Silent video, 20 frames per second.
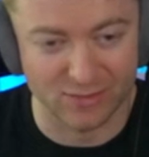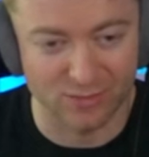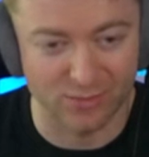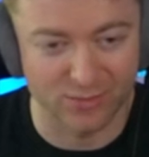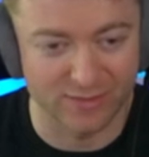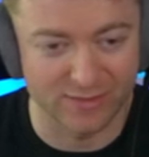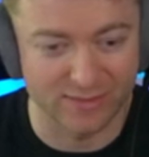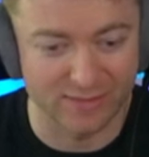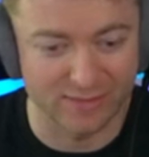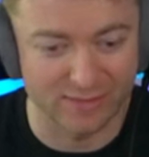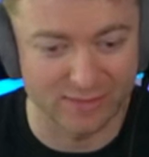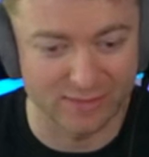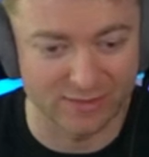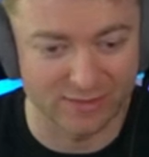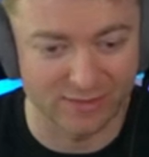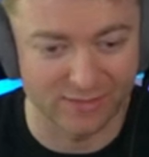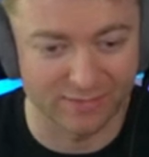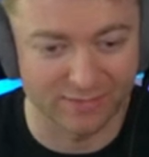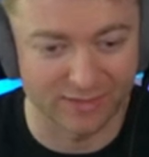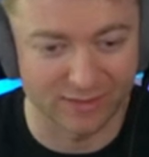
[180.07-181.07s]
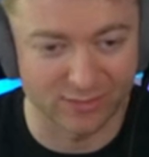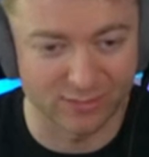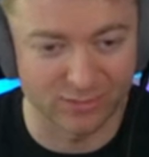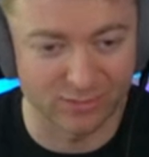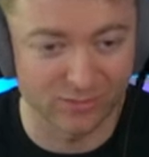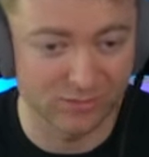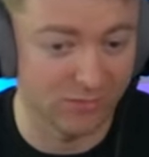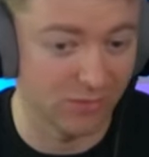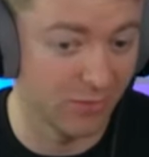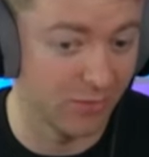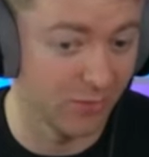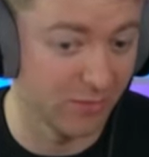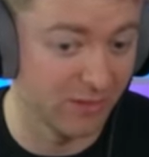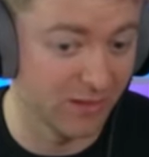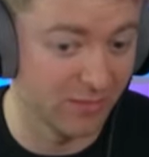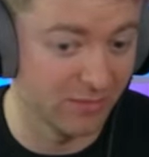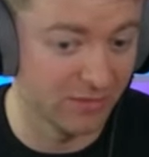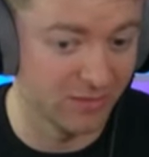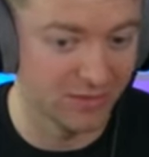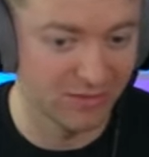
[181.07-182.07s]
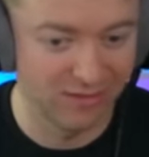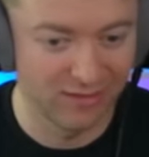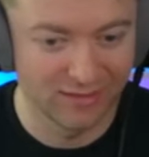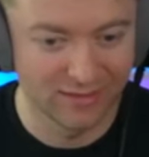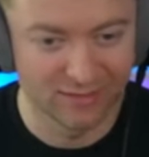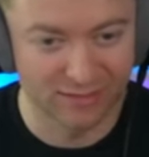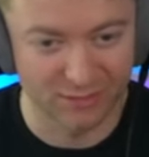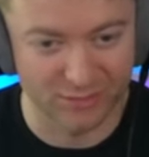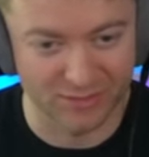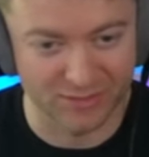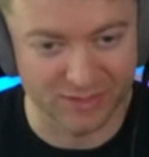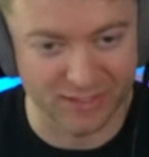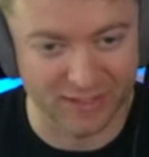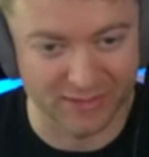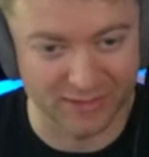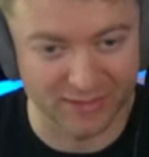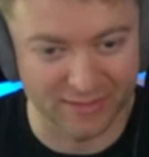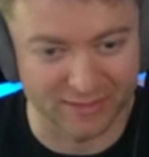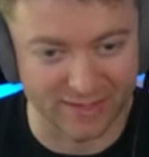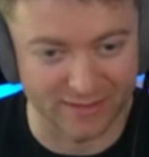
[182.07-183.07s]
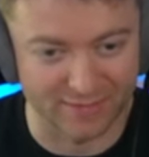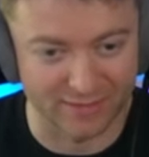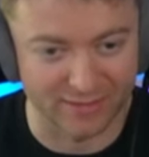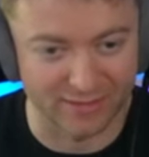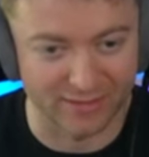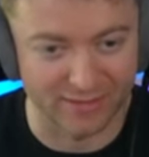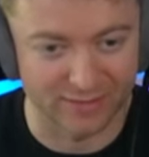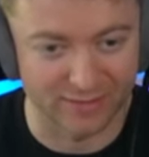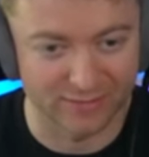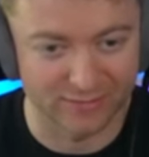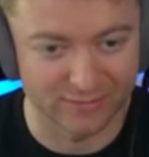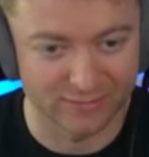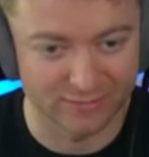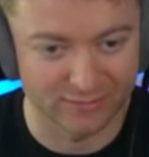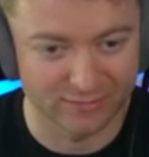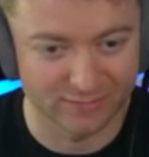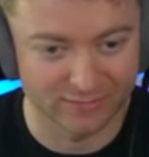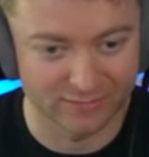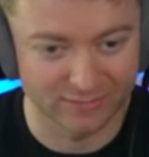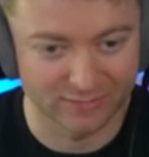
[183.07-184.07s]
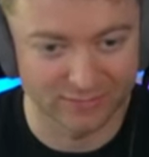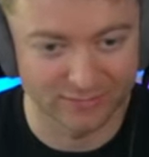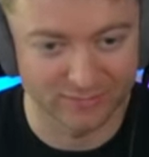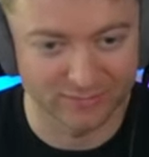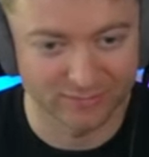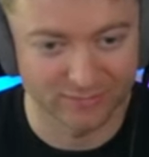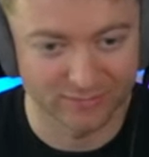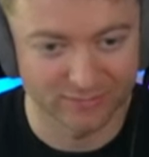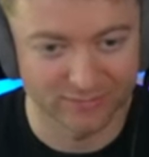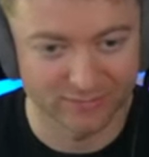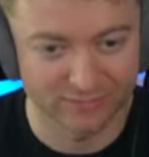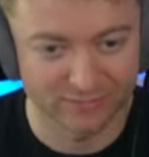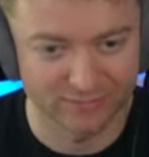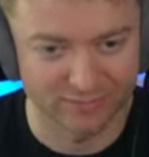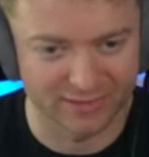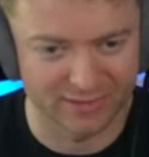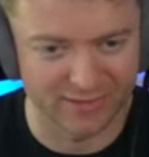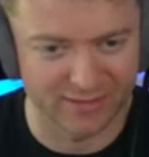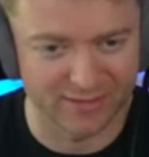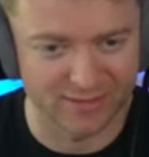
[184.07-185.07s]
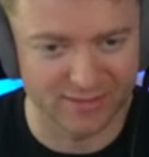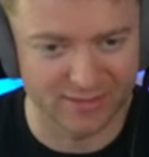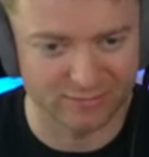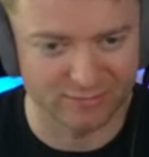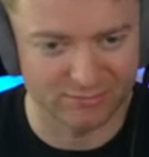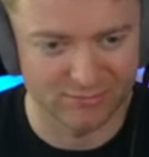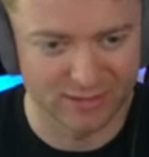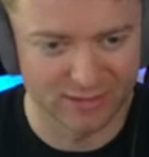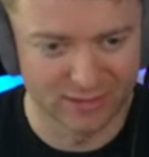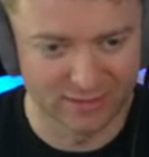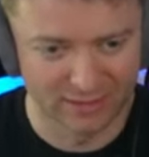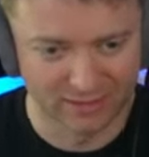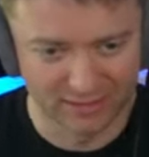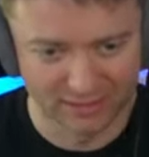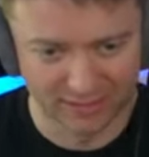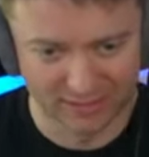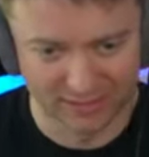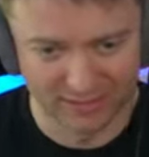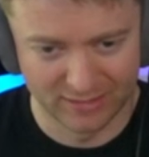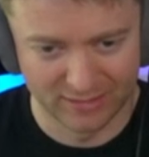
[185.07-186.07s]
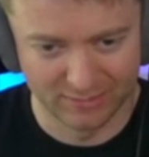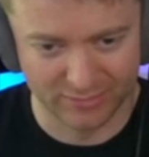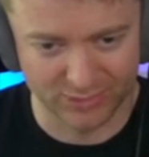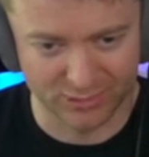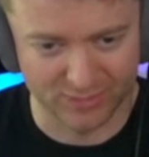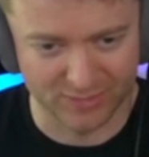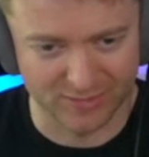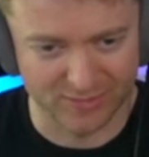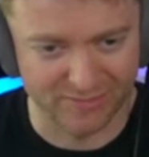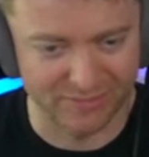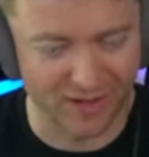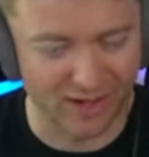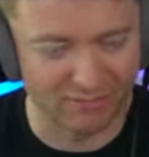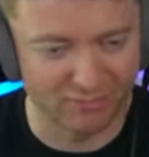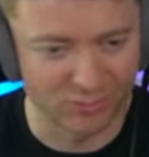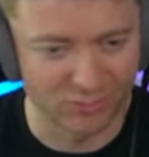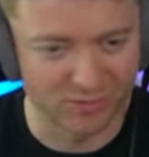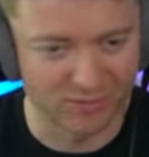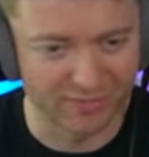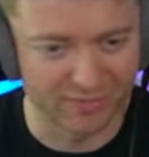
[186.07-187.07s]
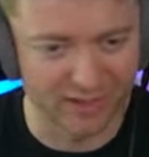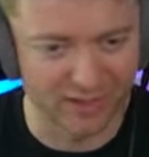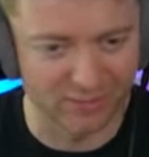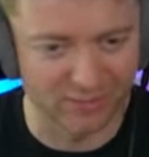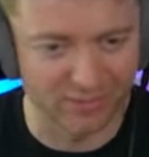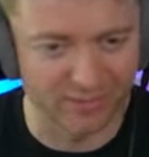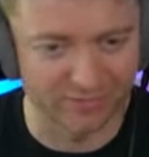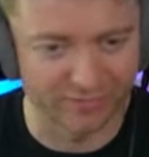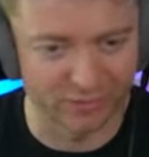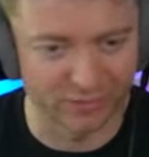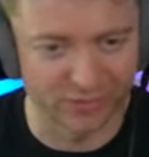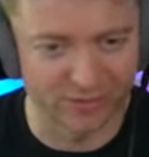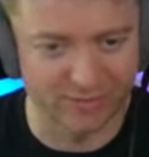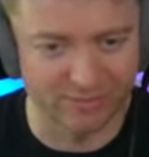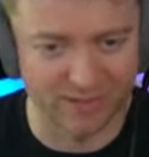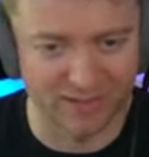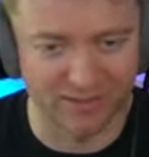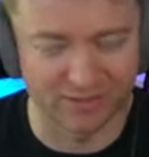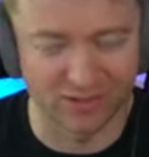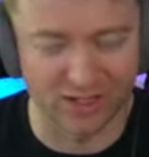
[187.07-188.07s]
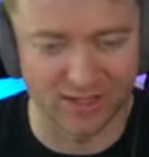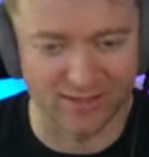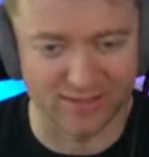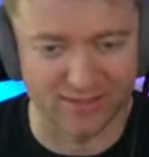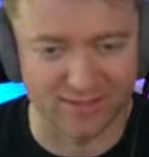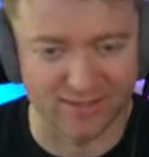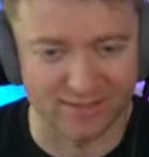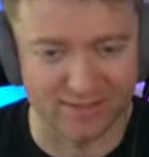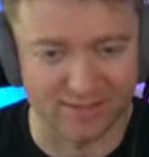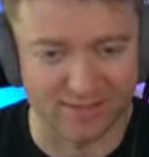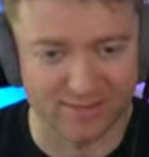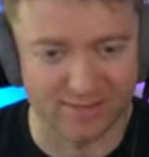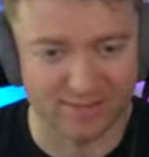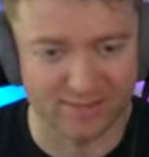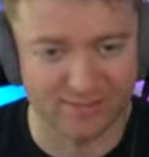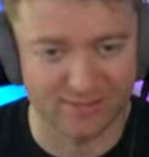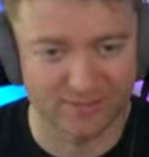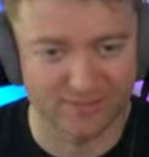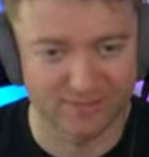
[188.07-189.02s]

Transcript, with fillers: always uh, available, although maybe there was king d7 there. But this bishop c5 move developing first made a lot of sense.